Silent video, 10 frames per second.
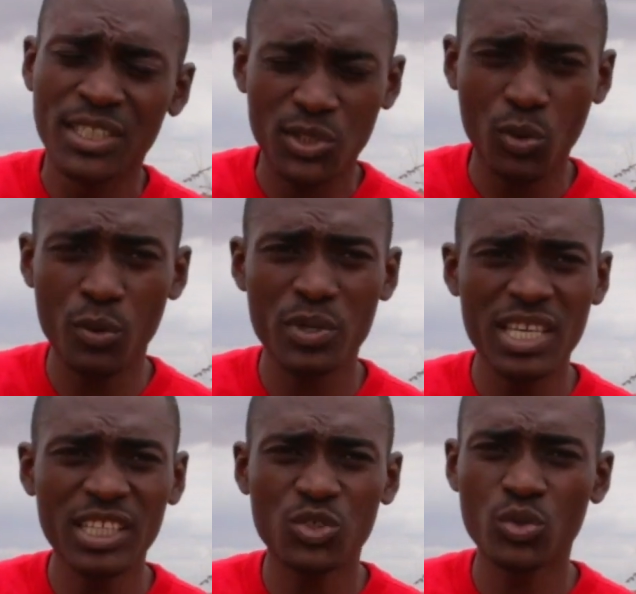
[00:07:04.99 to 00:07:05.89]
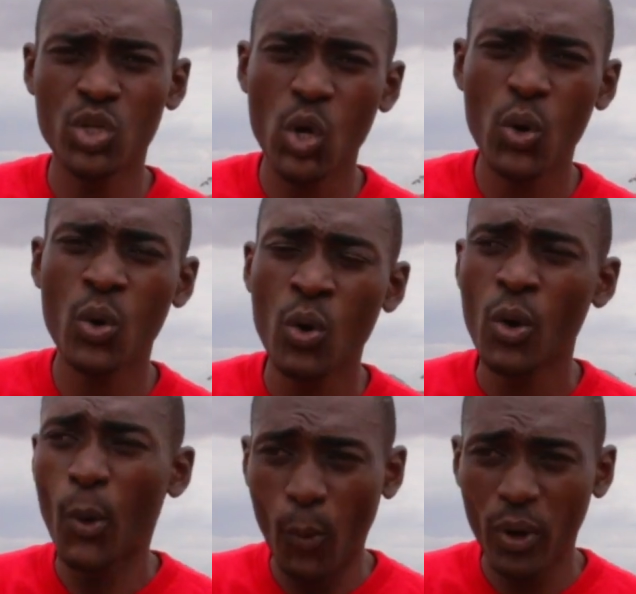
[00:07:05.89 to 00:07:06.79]
so we get to know
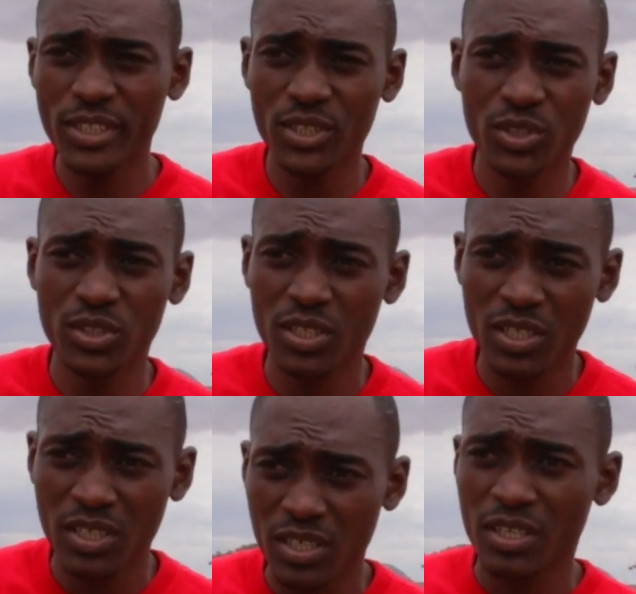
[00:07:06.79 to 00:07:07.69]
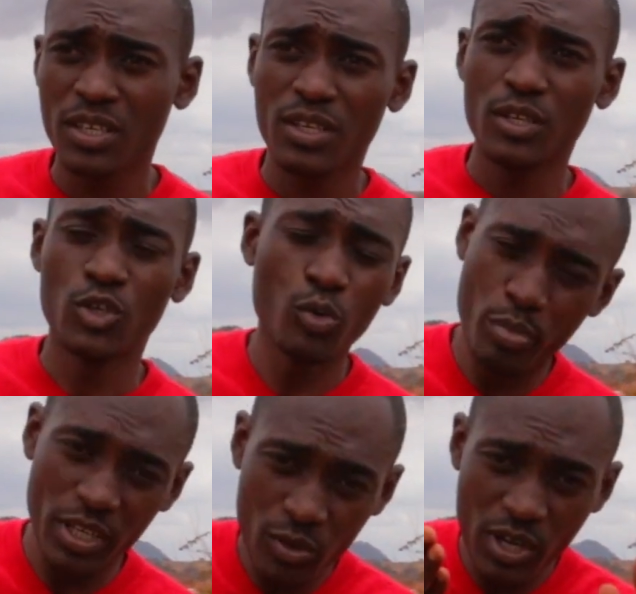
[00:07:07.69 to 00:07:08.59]
what
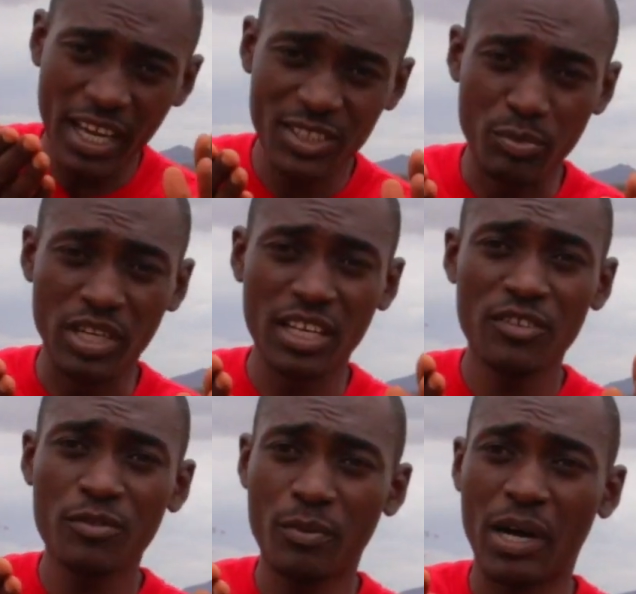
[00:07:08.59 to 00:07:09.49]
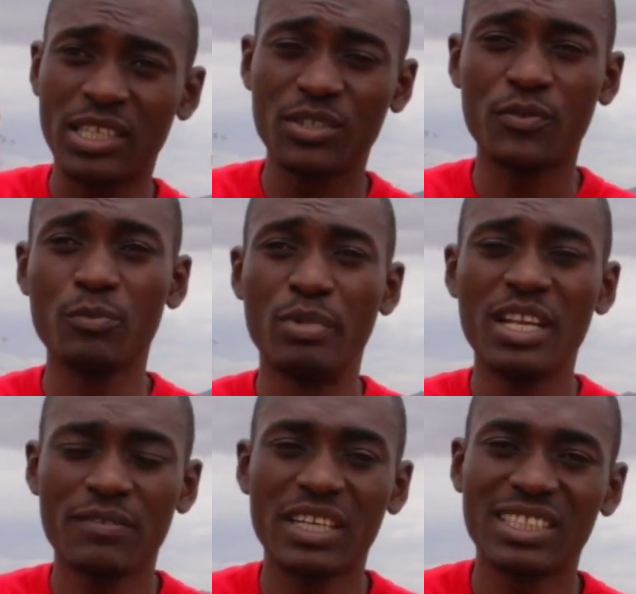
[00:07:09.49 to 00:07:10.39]
you guys believe, and if you
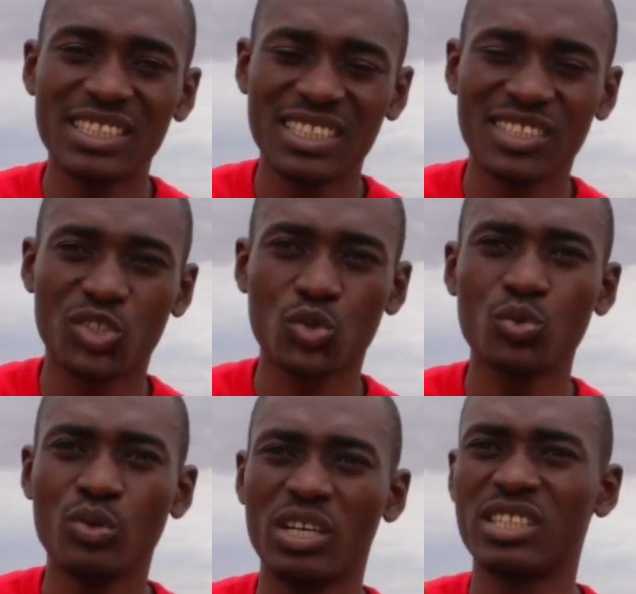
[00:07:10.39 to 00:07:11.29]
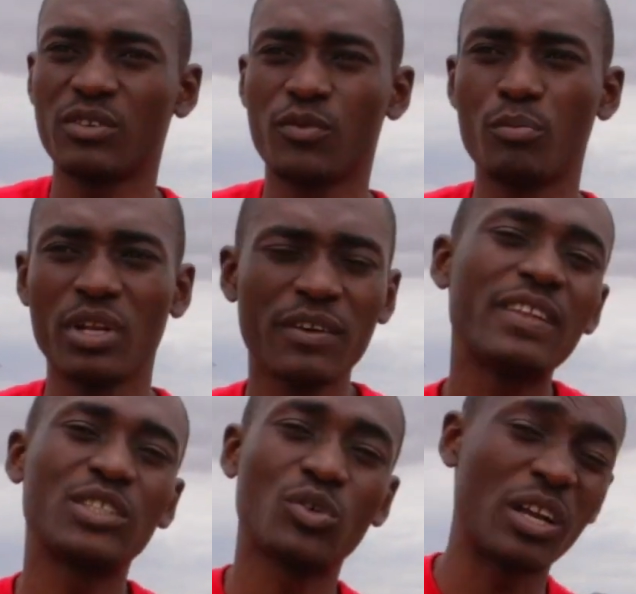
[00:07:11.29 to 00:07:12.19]
believe that this is true, and if you believe
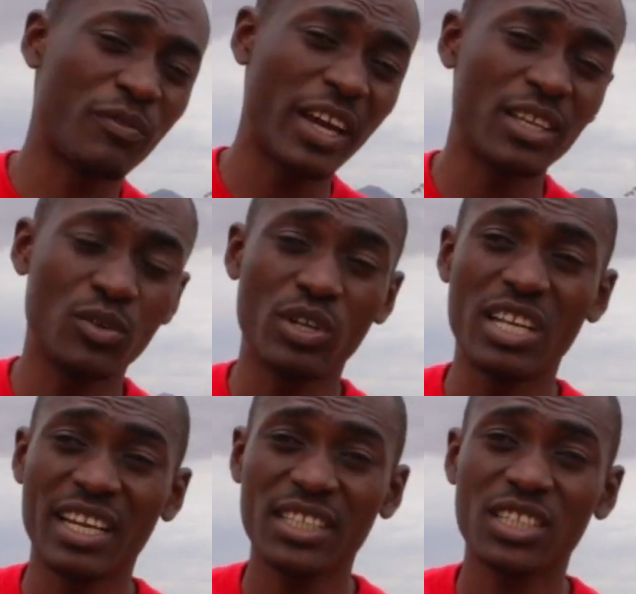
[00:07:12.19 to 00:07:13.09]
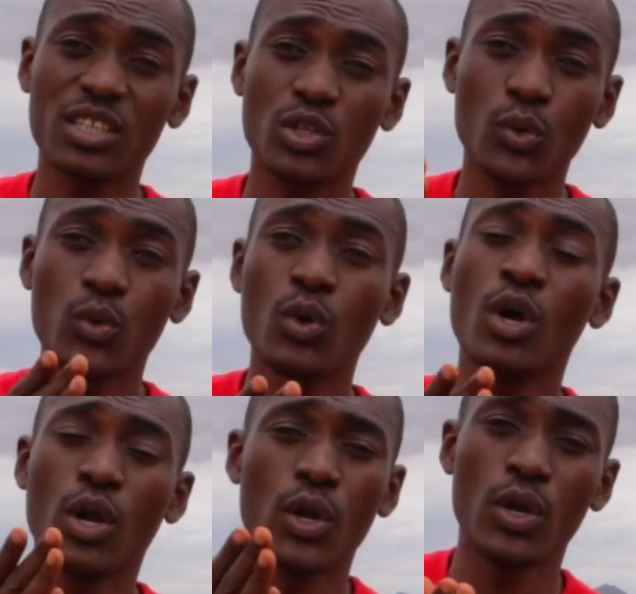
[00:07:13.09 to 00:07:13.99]
that you can find your direction through
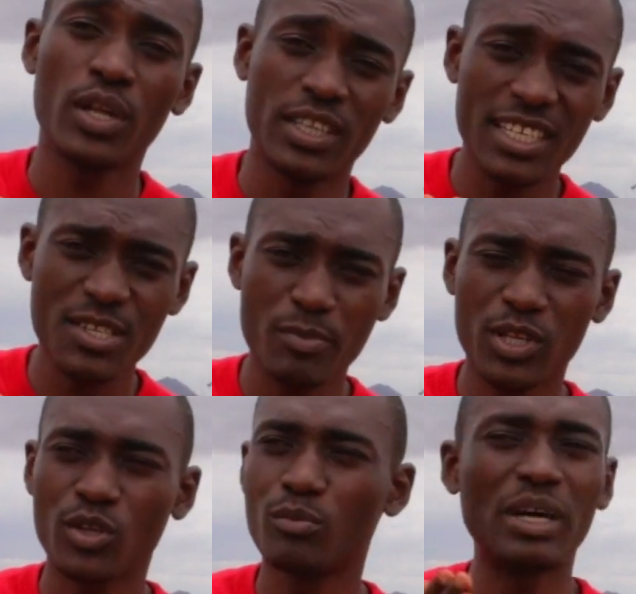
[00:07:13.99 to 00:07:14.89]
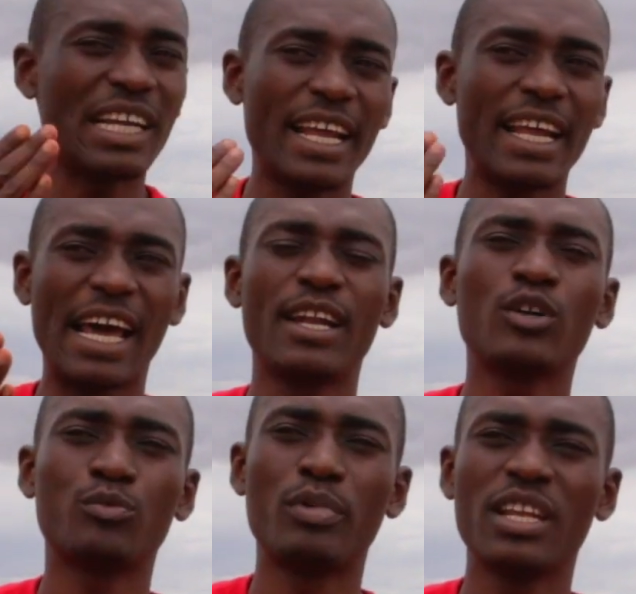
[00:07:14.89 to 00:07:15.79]
this method. But I
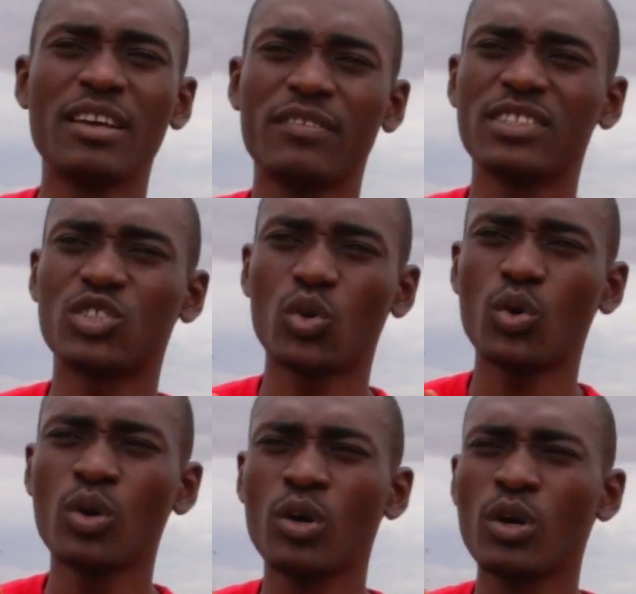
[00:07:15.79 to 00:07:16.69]
don't believe it, so